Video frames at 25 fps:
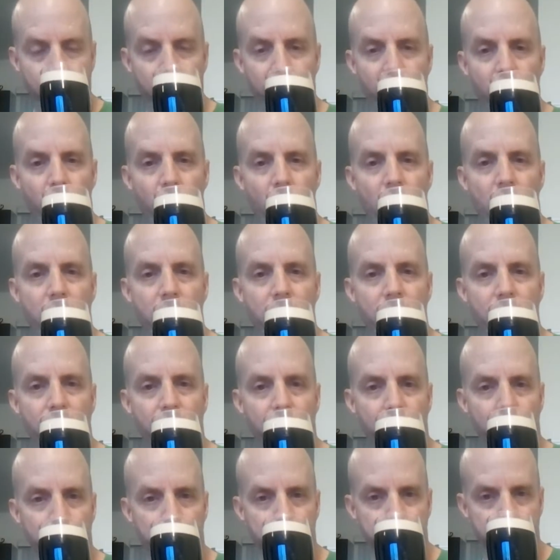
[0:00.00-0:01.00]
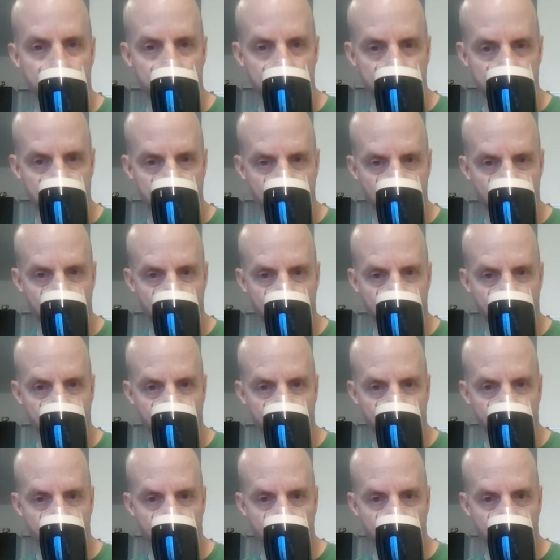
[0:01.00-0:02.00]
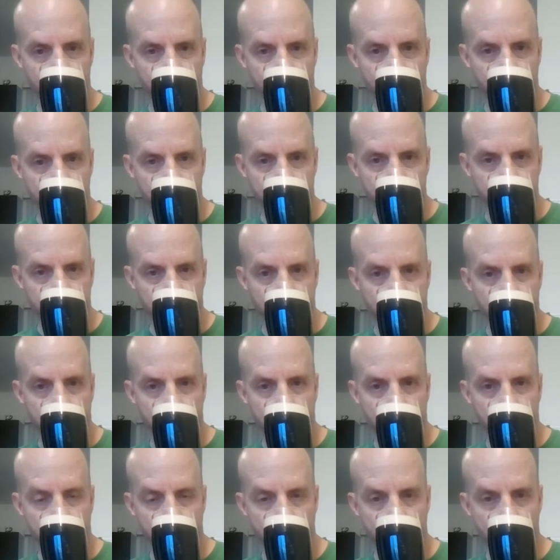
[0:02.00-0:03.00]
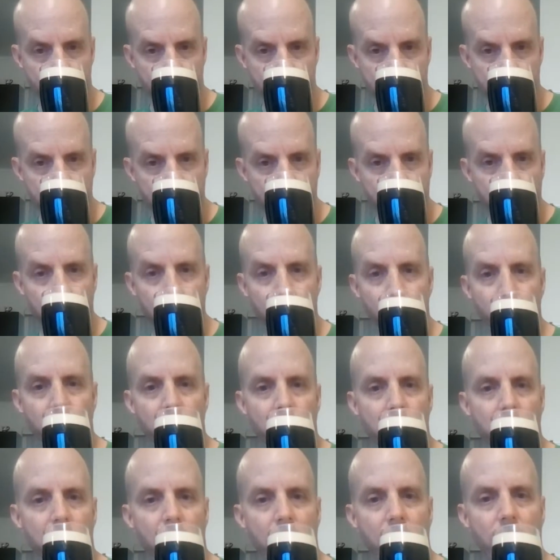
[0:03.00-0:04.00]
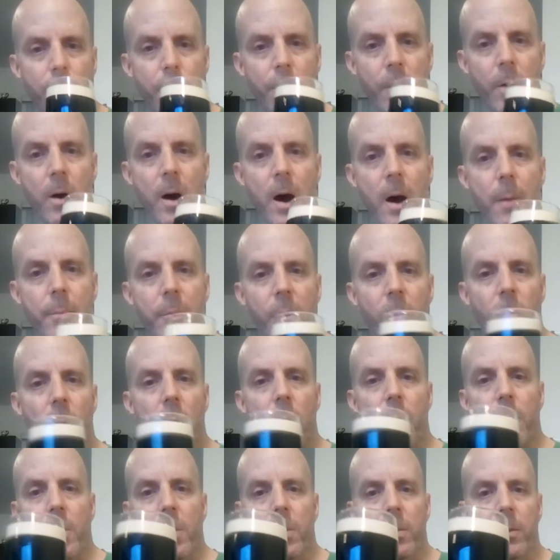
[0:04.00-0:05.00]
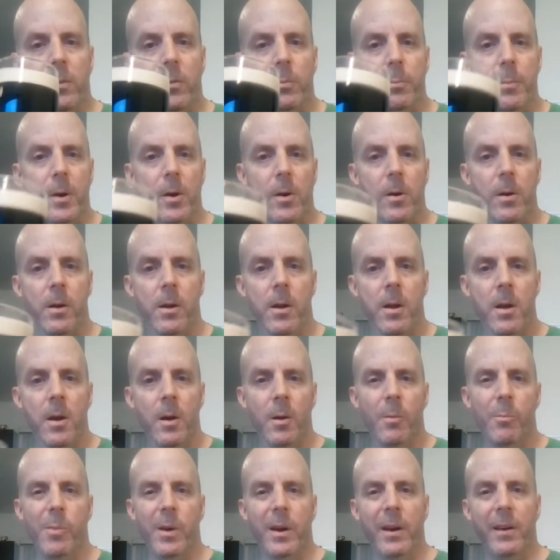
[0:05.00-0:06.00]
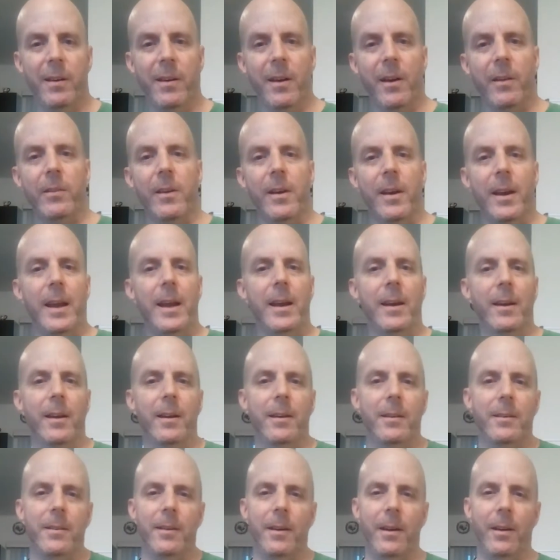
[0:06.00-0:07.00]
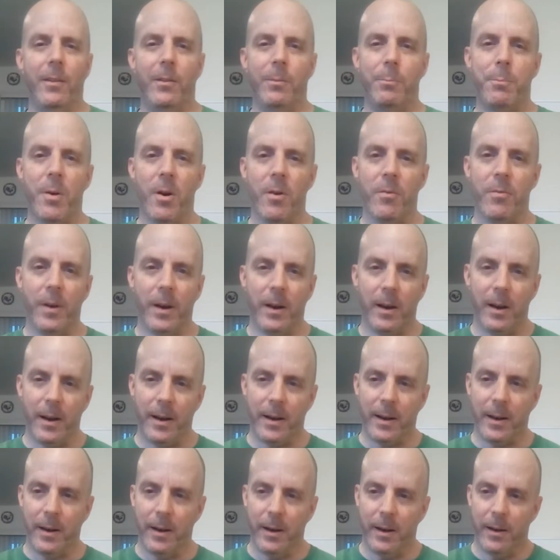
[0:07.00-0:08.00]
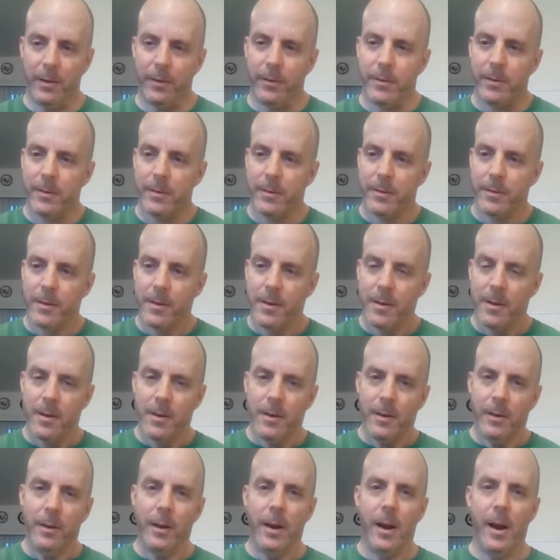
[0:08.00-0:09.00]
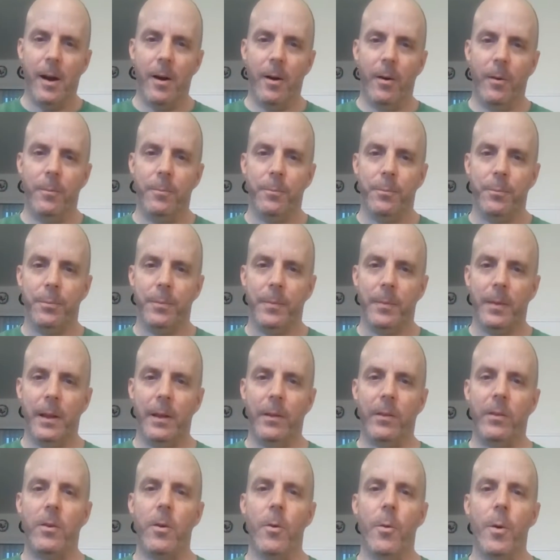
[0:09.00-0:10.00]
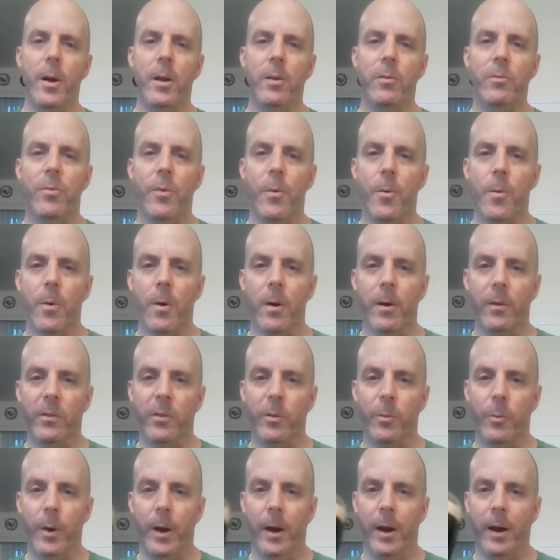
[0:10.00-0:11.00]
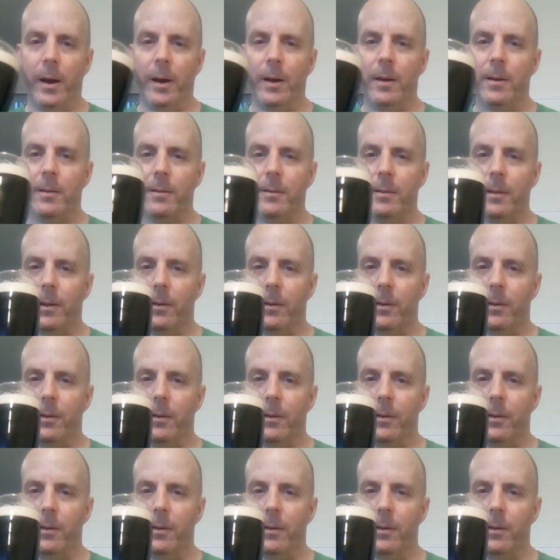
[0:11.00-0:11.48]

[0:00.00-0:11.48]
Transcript: It's wonderful. Wonderful, right? No detectable hop aroma on this beer, but it doesn't need it. It's perfect like it is. Now, let's go in for a swig.